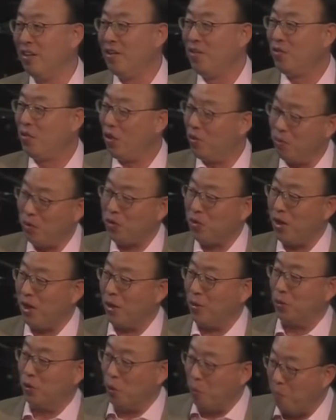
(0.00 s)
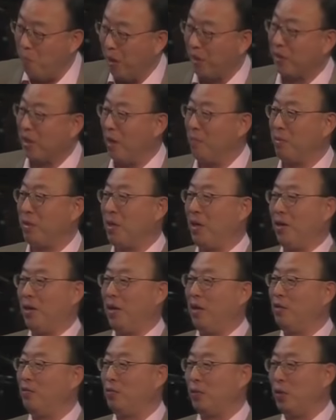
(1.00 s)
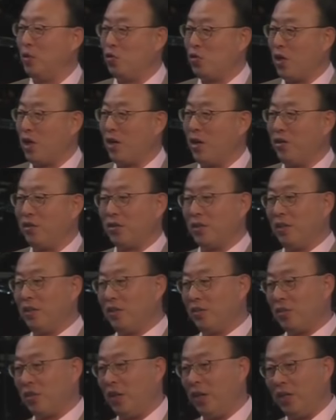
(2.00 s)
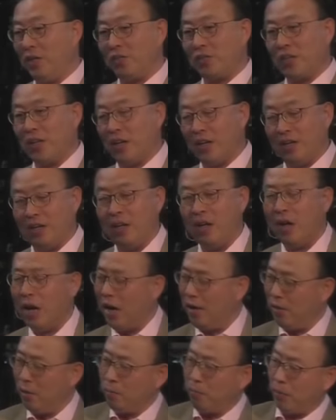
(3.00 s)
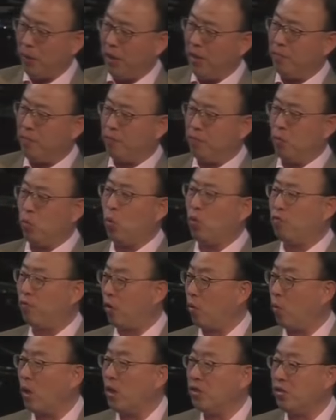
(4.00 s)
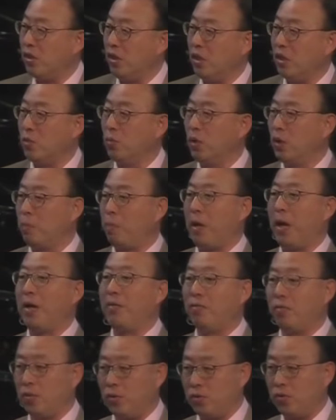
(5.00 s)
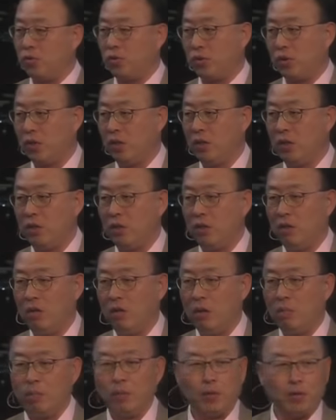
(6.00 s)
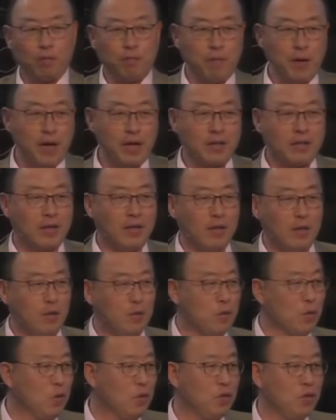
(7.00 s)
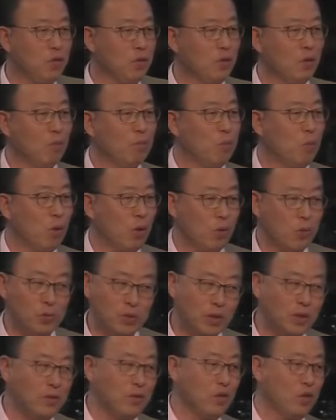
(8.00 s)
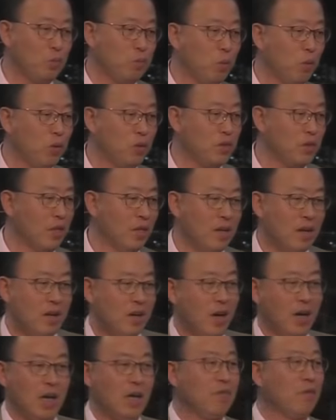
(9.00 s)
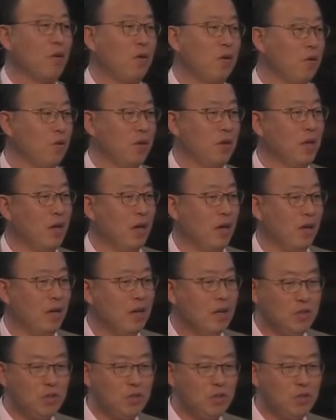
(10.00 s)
Jeremy Shockey was a big time tight end for the Giants and the Saints, and I think played for one season with the Panthers. But the fact that a 13 year old boy who was into sports said, I never heard of the guy.